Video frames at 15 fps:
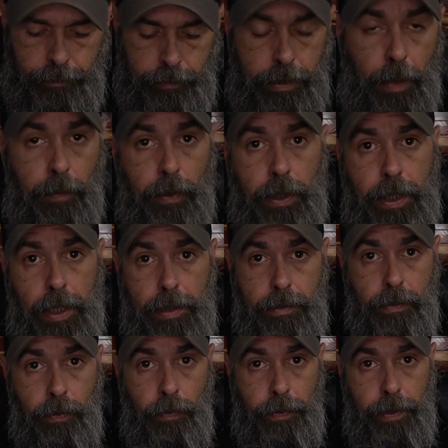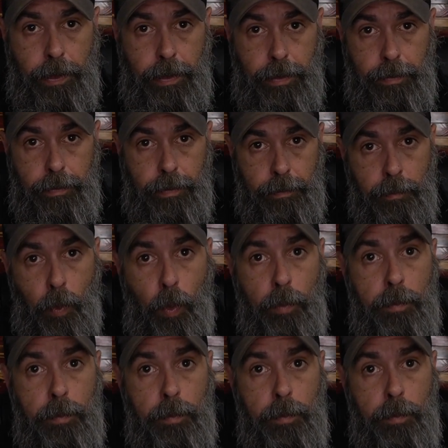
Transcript: Now we're going to get into the more